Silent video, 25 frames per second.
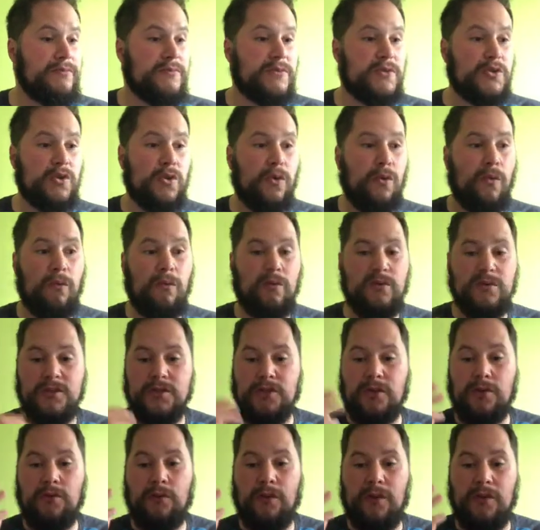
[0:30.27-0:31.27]
So we're
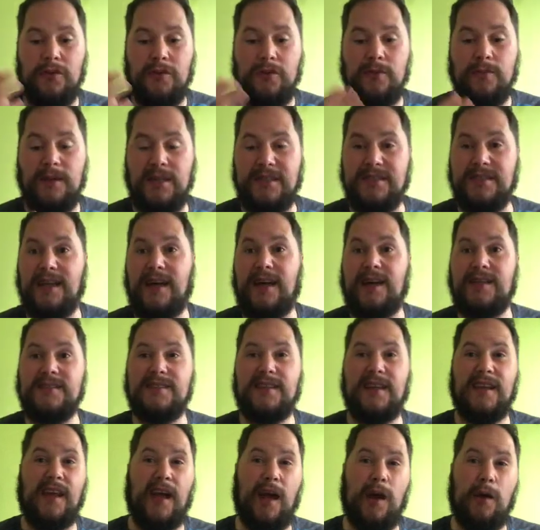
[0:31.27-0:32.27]
just going to run through my stats
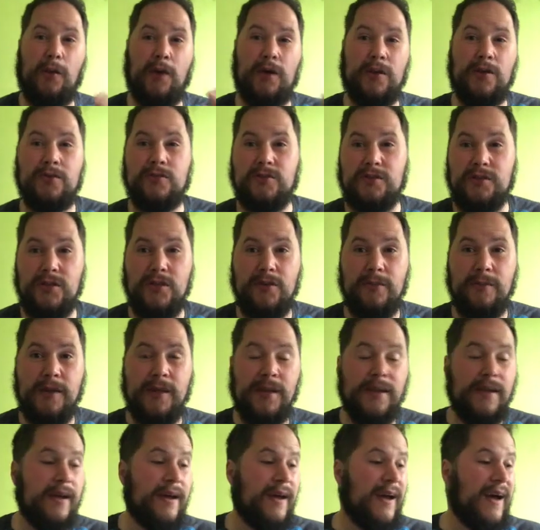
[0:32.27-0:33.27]
and how I use
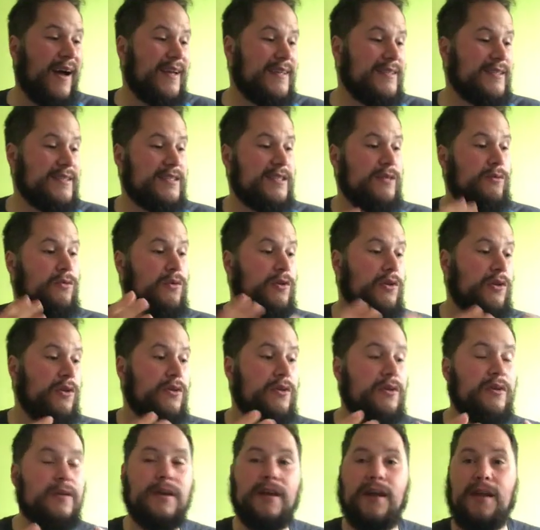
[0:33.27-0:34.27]
Lumen and see what
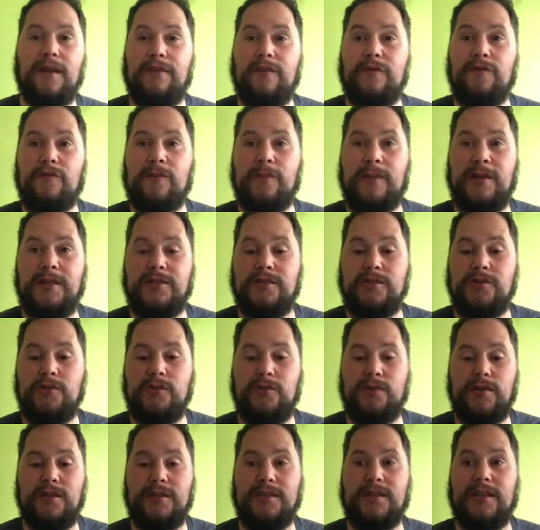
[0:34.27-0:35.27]
kind of information you
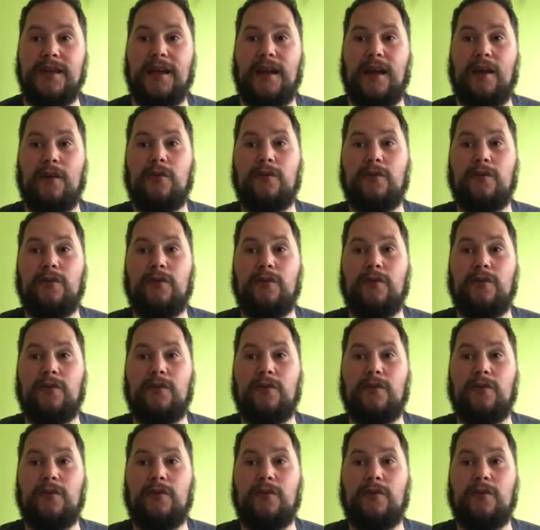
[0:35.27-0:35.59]
can take out of